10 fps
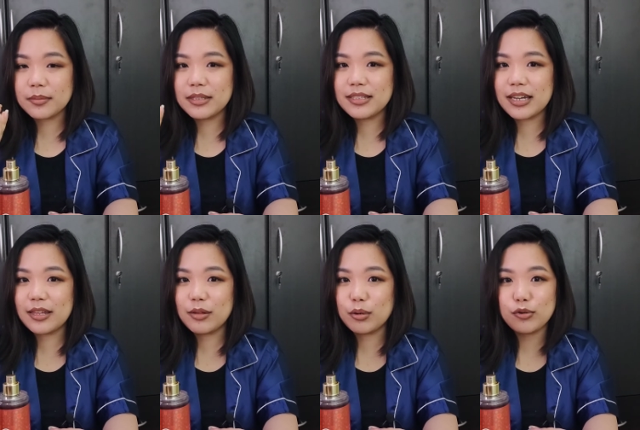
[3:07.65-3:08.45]
It's
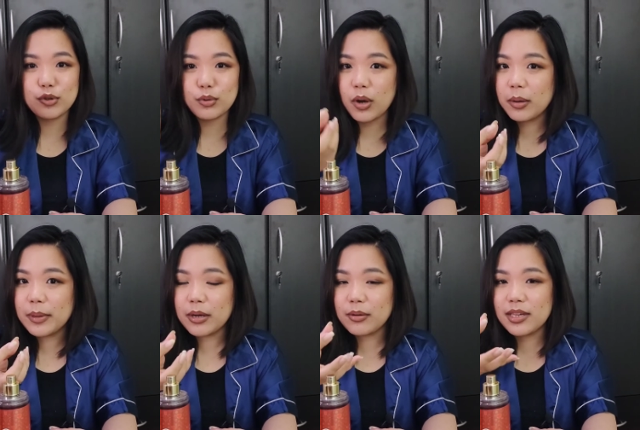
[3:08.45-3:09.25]
either
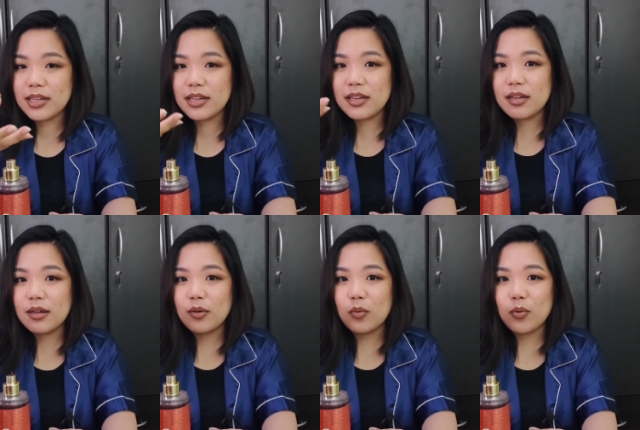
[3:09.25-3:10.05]
strawberry
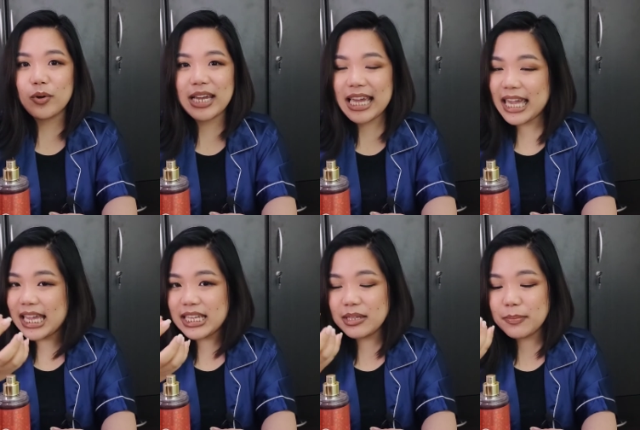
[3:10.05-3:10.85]
or
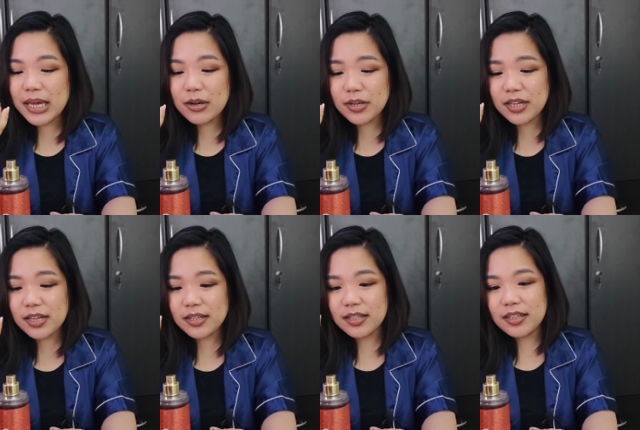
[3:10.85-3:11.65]
any
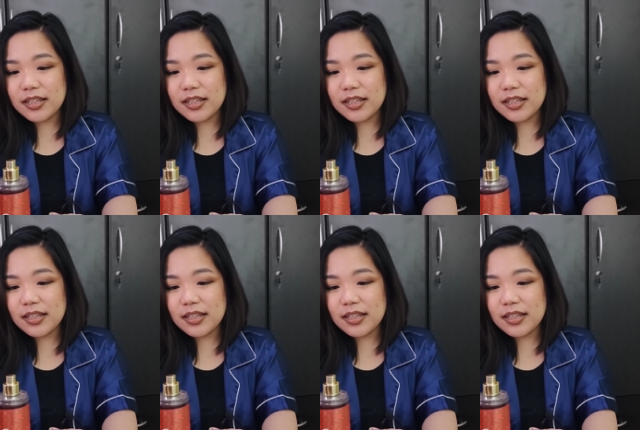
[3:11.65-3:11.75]
berry.